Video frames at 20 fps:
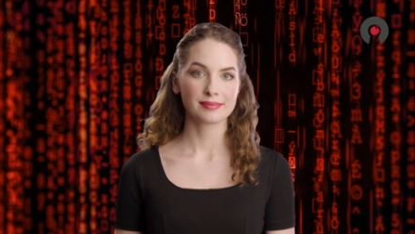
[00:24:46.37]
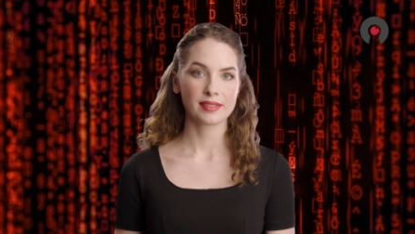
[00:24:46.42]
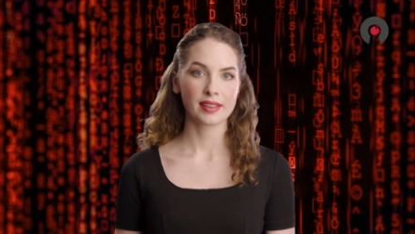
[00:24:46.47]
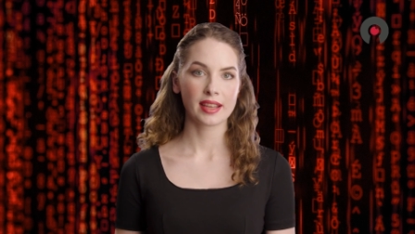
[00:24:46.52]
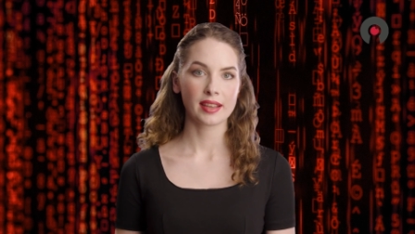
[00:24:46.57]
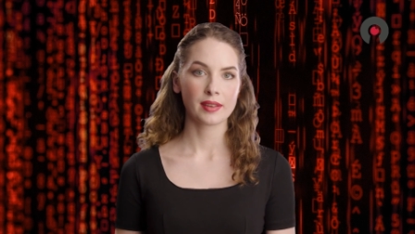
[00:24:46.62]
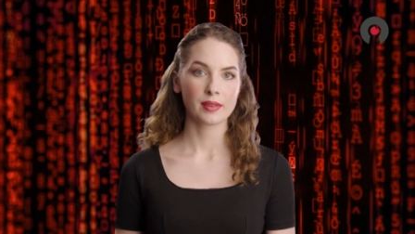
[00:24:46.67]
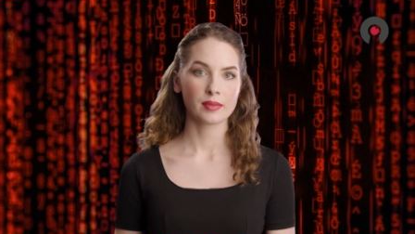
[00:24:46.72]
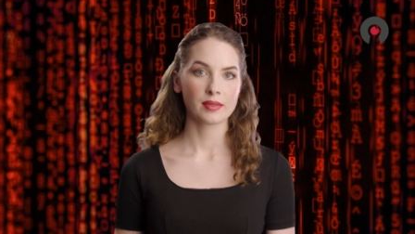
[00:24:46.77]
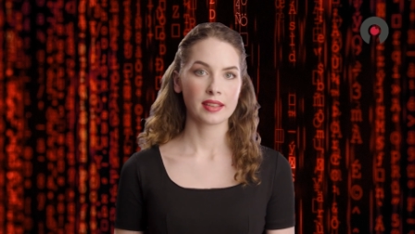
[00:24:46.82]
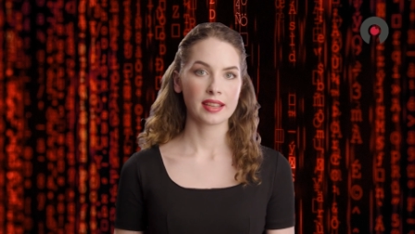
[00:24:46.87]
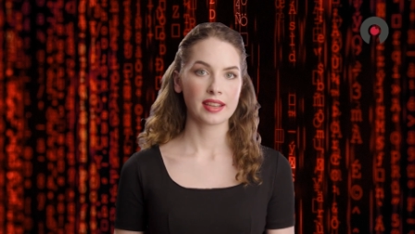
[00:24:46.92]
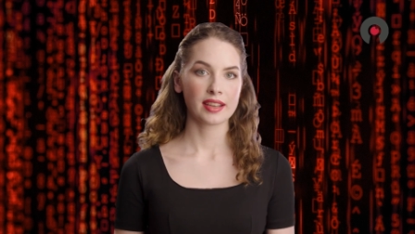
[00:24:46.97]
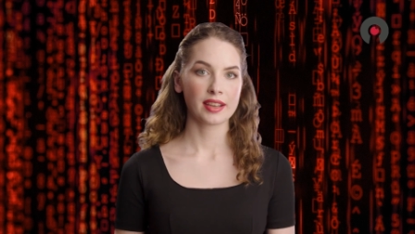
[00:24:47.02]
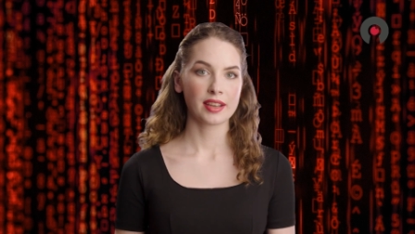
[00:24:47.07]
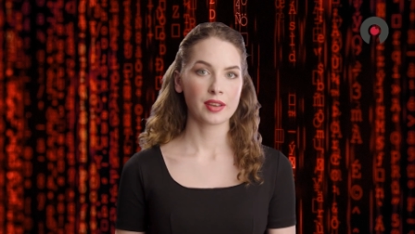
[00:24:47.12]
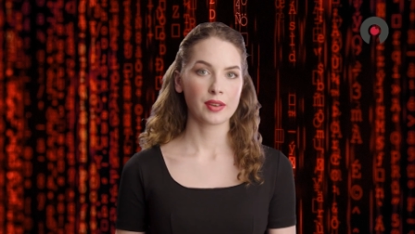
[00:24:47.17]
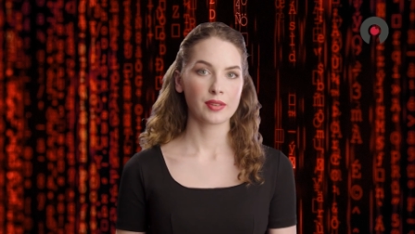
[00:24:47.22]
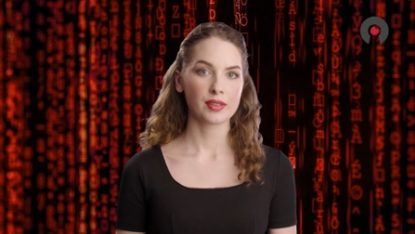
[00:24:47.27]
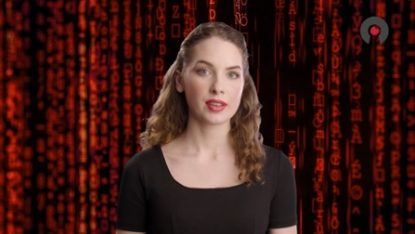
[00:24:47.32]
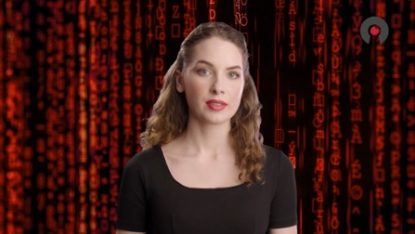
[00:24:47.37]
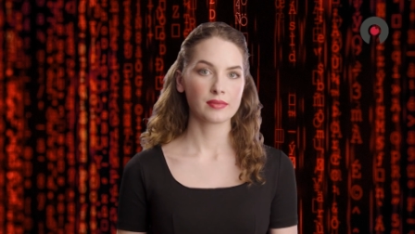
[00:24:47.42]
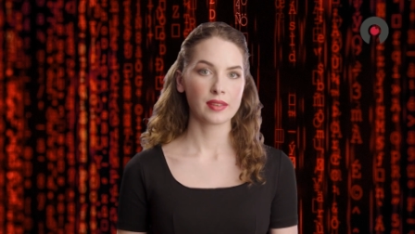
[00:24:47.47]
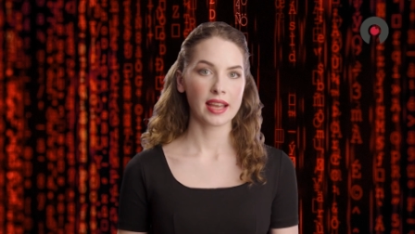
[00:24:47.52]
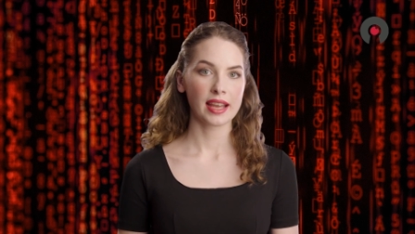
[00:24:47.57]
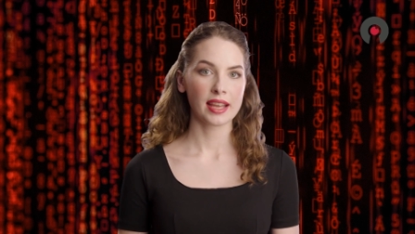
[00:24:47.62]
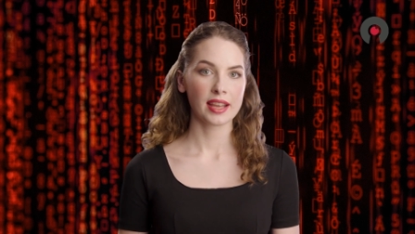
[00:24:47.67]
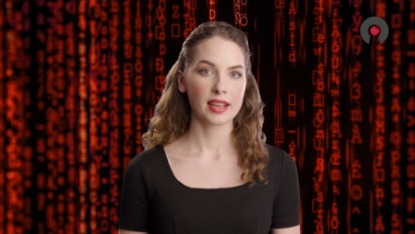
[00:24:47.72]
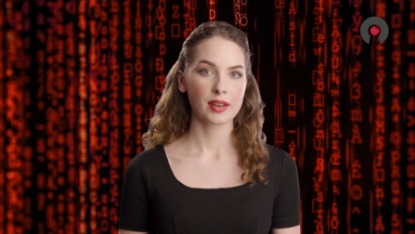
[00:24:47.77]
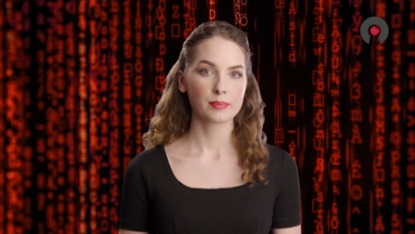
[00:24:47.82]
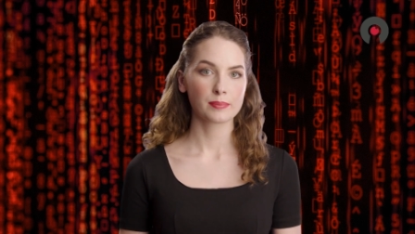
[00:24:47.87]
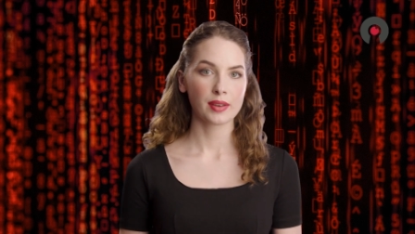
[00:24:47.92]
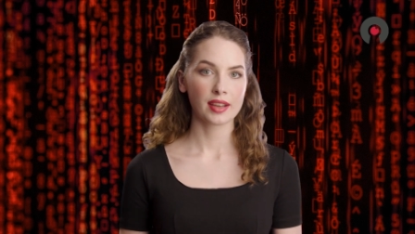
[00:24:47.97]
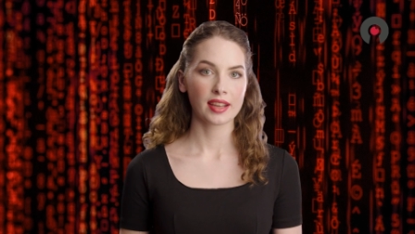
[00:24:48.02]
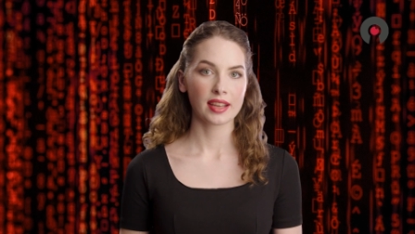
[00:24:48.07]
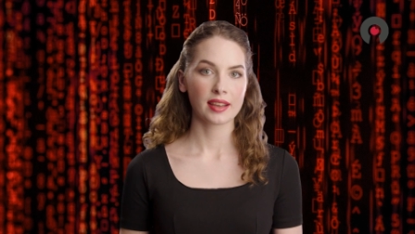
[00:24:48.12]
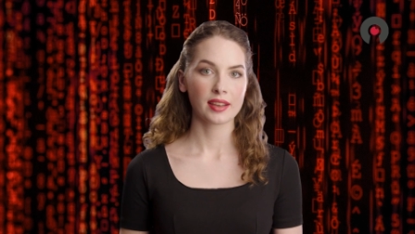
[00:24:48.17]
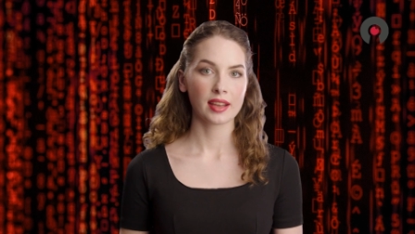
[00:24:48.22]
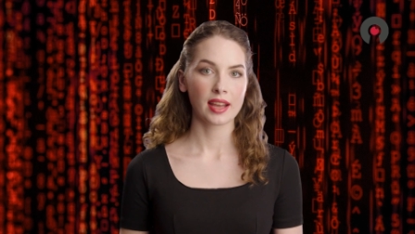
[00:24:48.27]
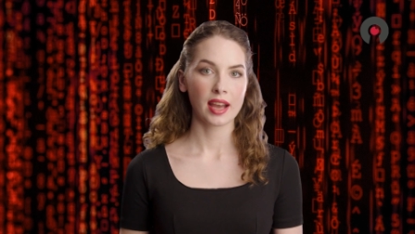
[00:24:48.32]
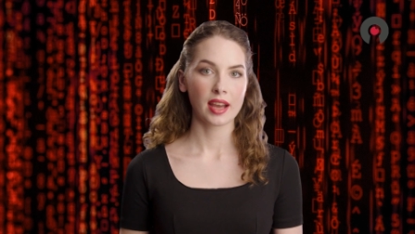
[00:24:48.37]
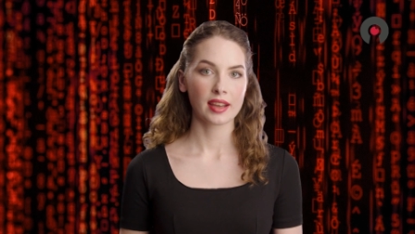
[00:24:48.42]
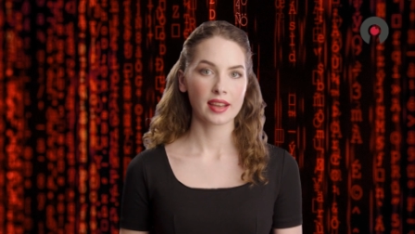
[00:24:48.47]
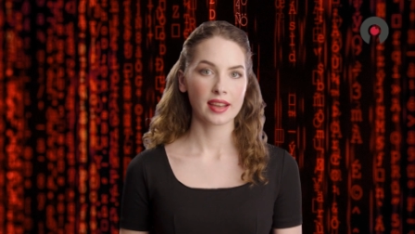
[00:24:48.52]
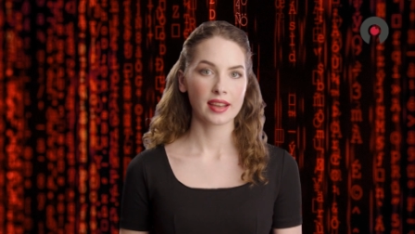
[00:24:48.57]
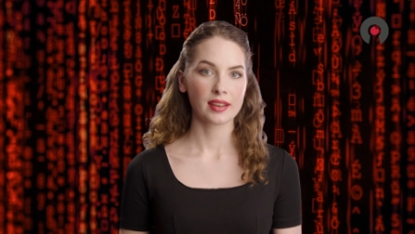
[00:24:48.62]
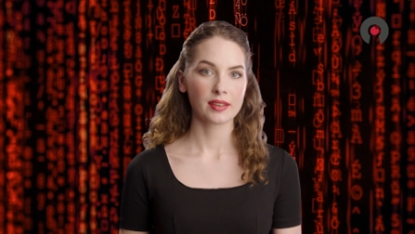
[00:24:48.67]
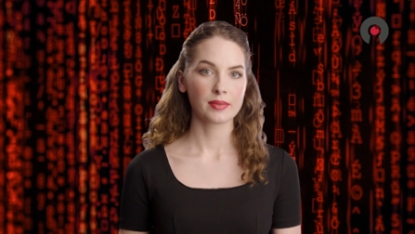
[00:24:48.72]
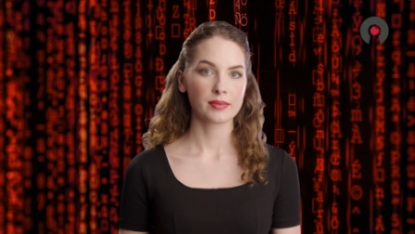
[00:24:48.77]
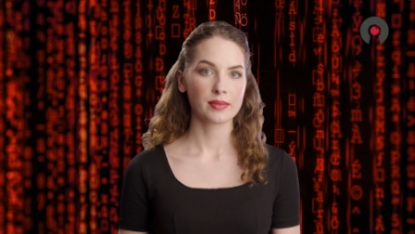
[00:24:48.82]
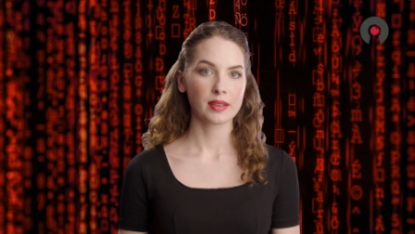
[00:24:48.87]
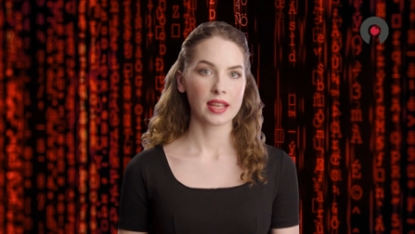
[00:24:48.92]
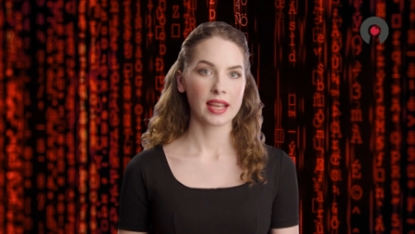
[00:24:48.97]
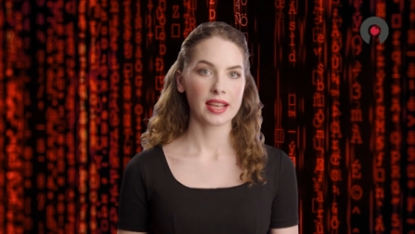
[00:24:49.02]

the increasing use of A I and machine learning.